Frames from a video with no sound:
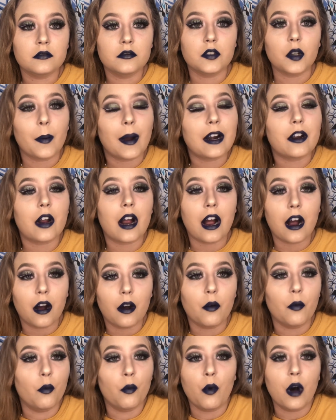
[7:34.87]
no matter
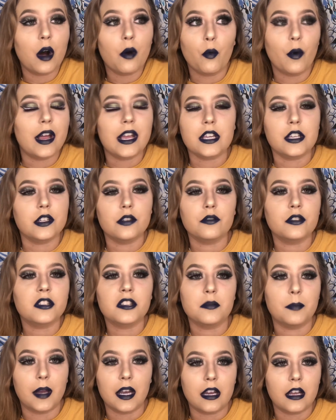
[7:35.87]
what way you
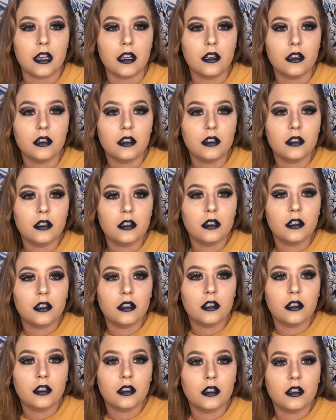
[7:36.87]
spin it.
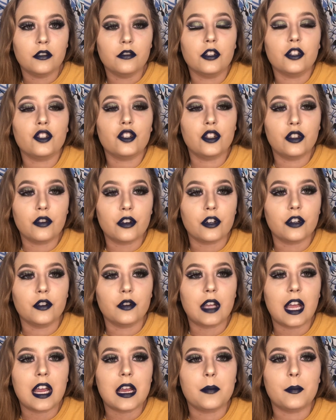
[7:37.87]
The shooter
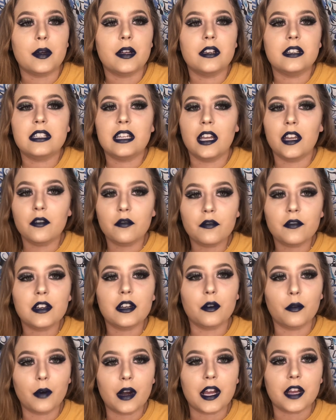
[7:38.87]
who came 10
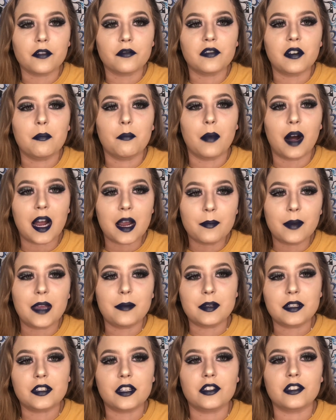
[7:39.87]
feet away from my
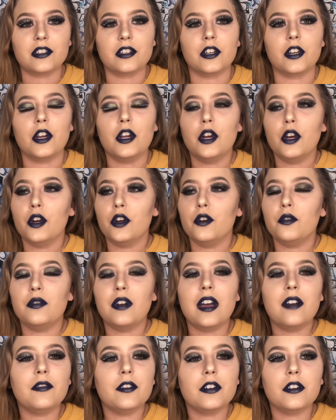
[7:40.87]
baby sister, who
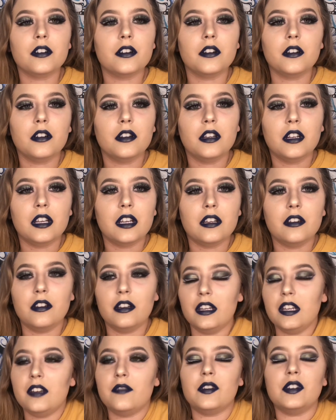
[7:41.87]
never
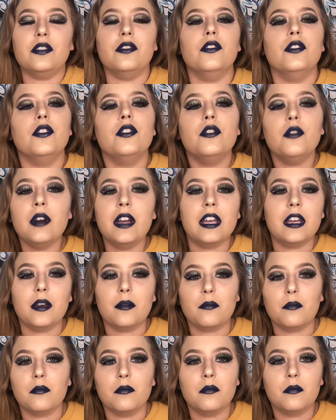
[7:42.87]
even knew
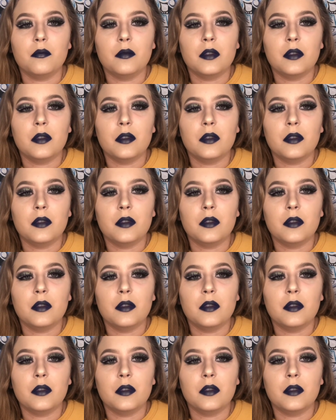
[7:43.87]
him,